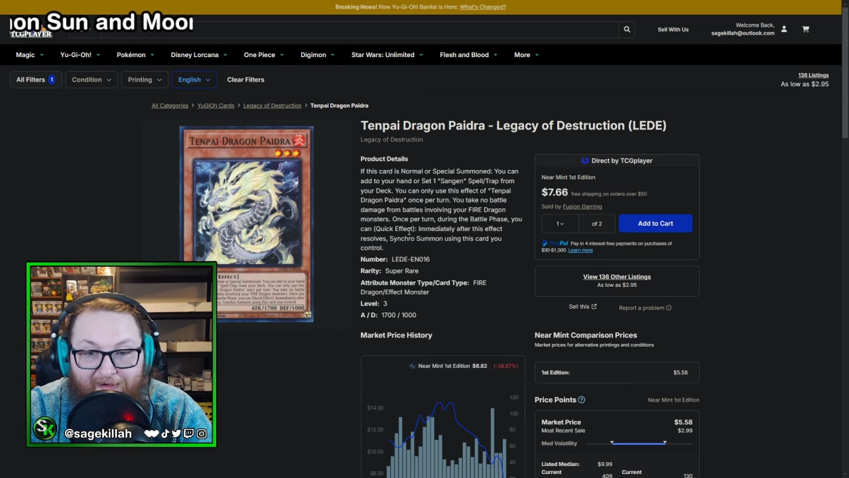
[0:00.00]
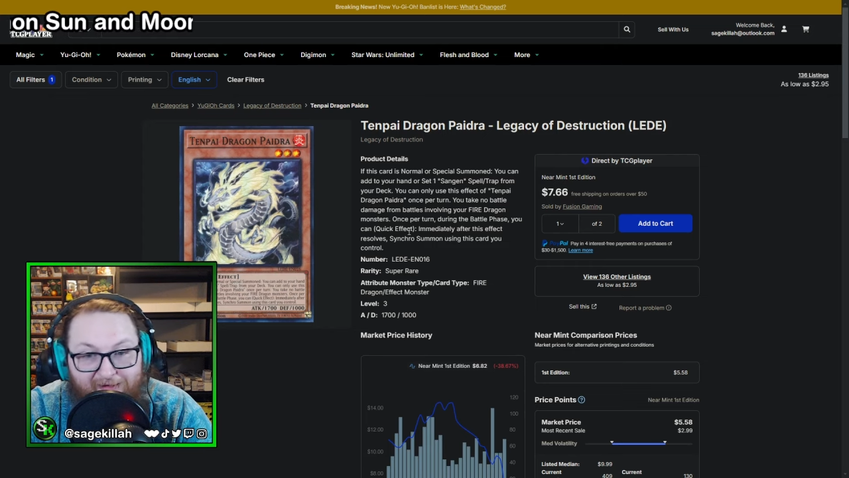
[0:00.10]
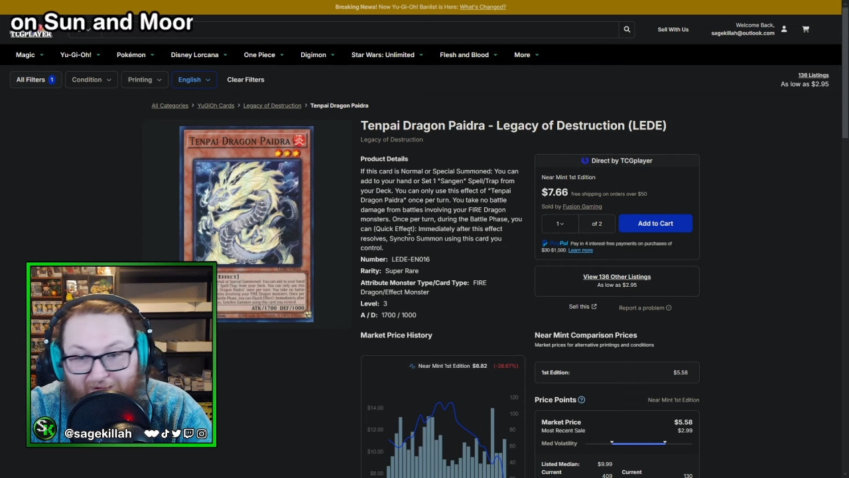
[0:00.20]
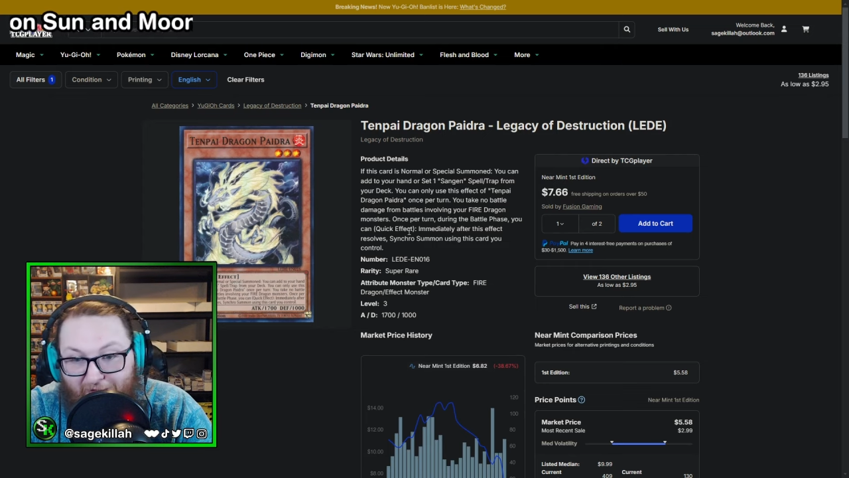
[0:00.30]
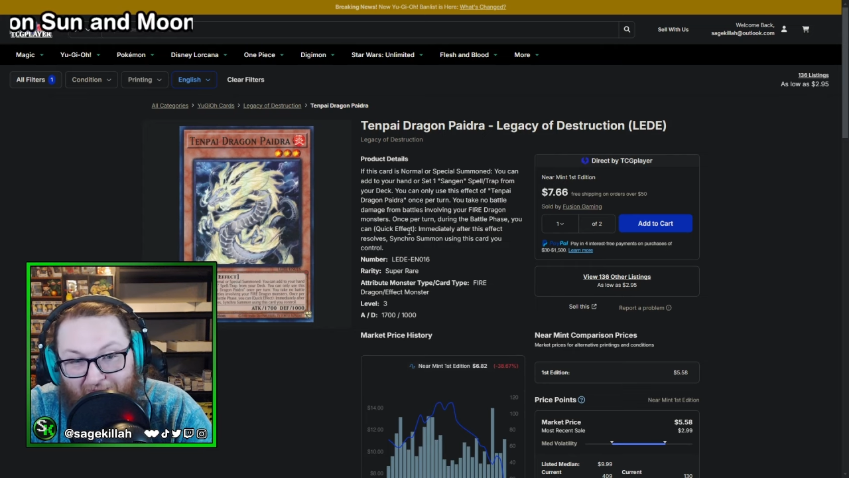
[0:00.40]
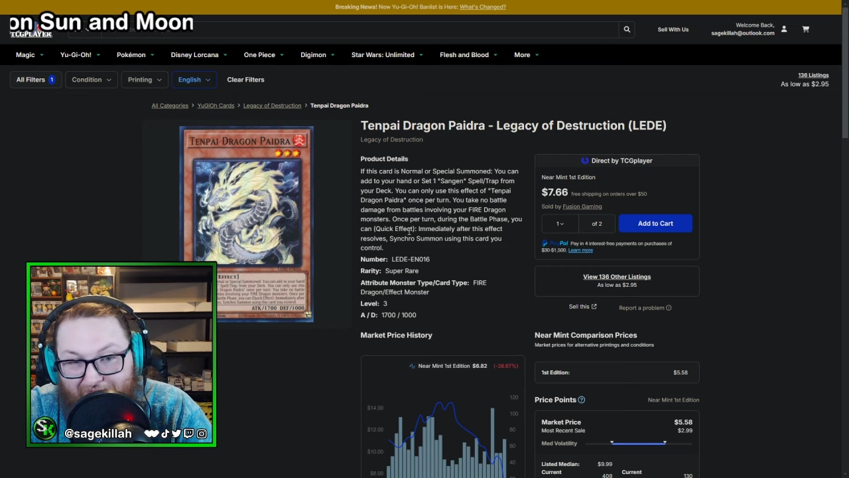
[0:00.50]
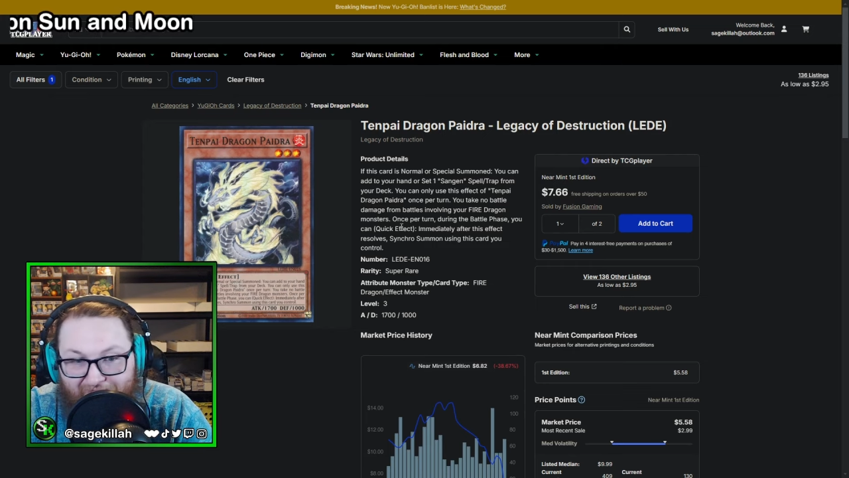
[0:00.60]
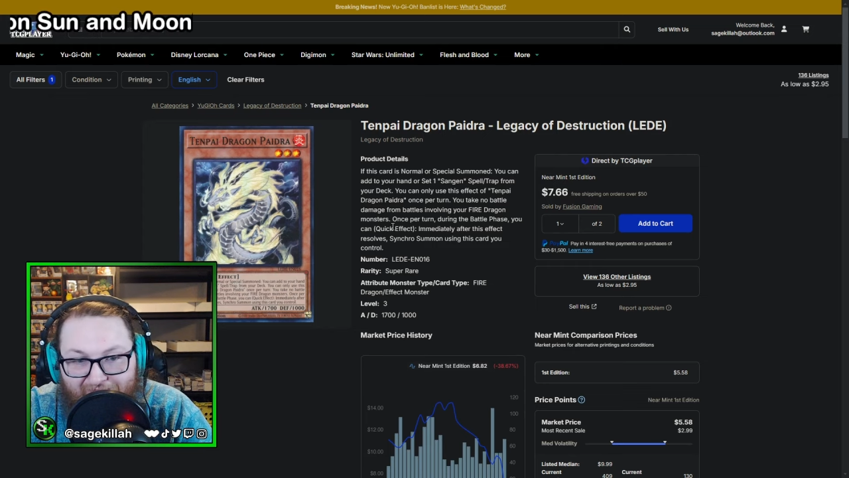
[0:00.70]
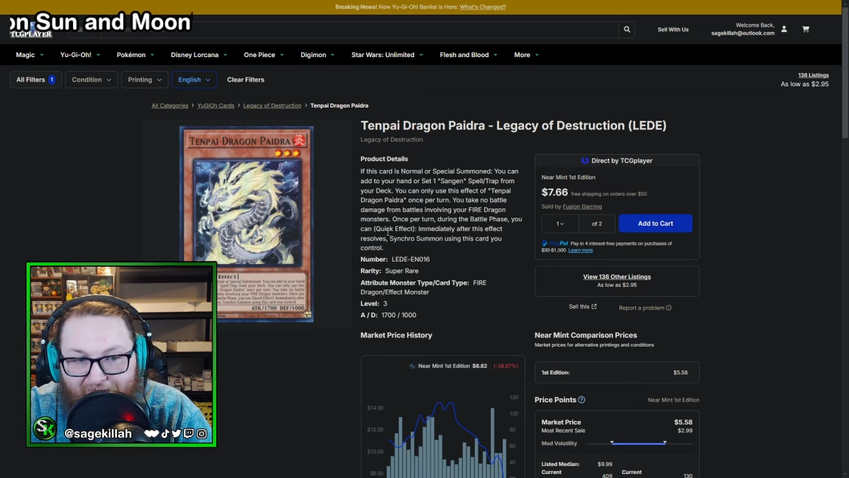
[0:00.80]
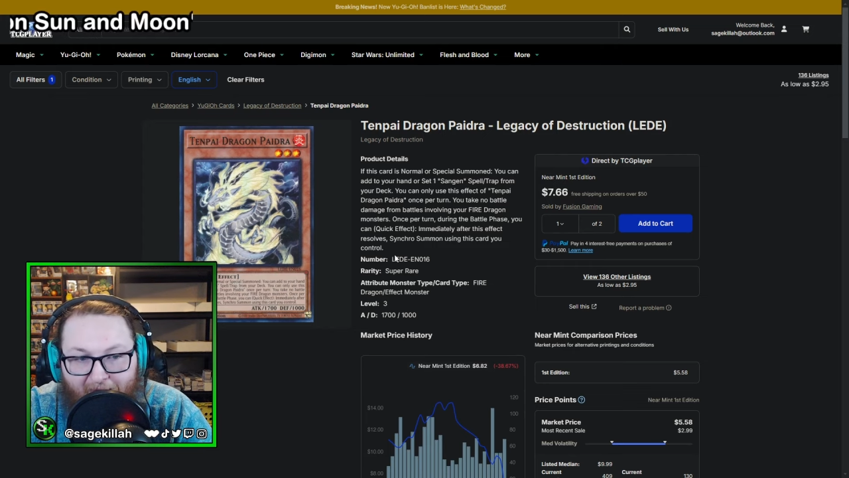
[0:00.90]
So,
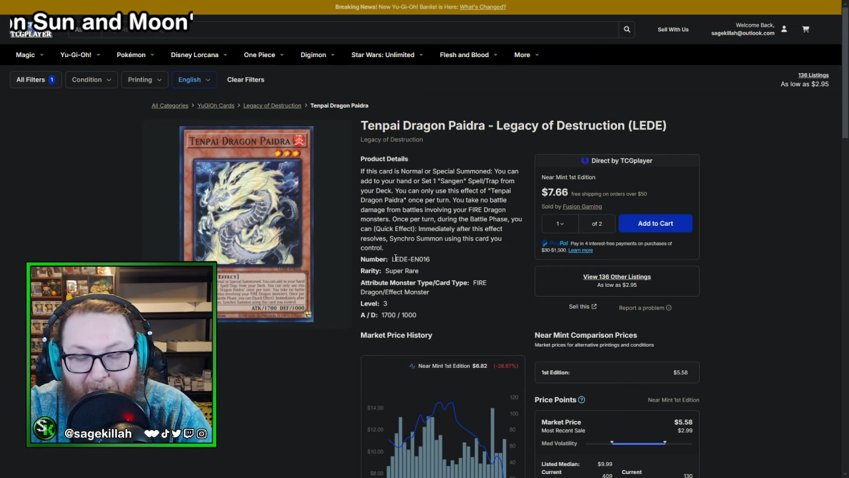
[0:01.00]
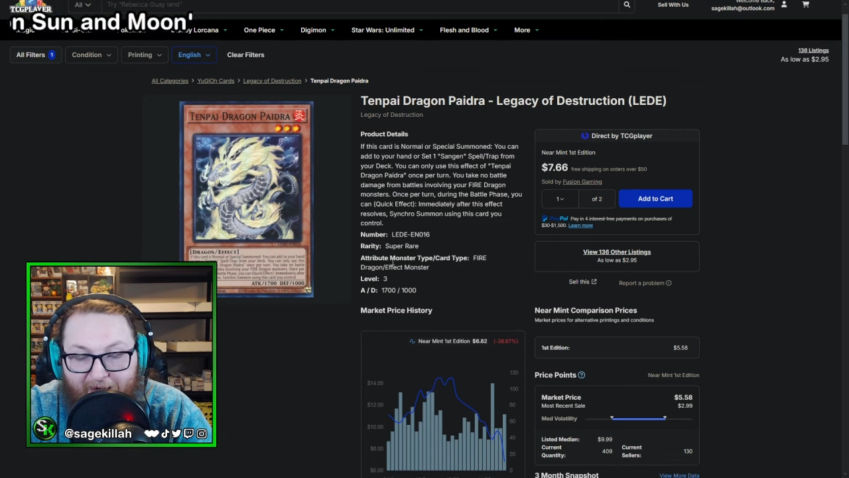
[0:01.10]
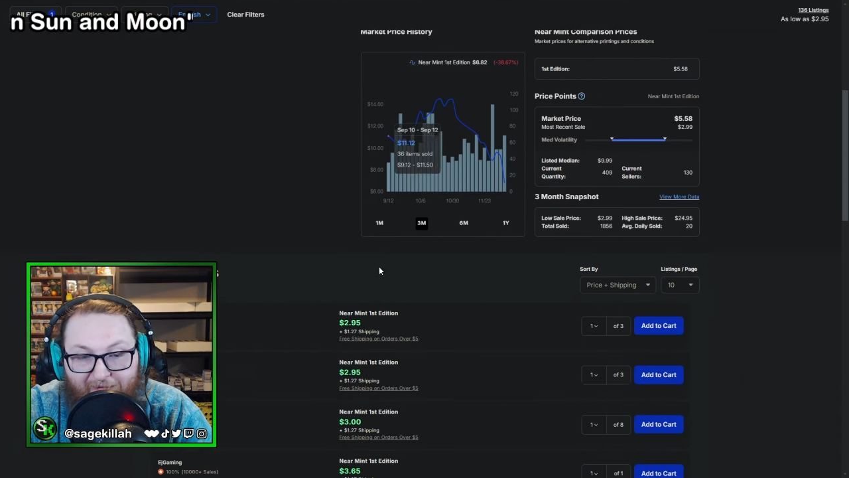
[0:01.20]
I mean,